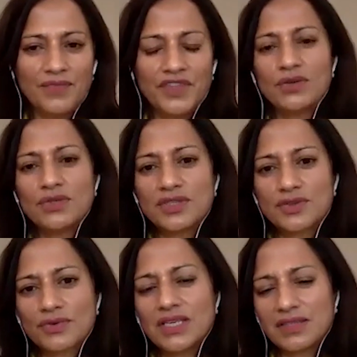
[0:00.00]
those
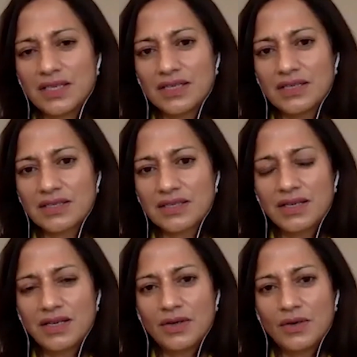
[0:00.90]
3 things
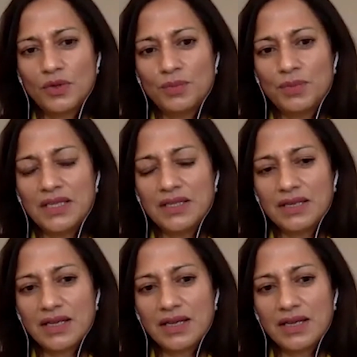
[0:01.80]
will be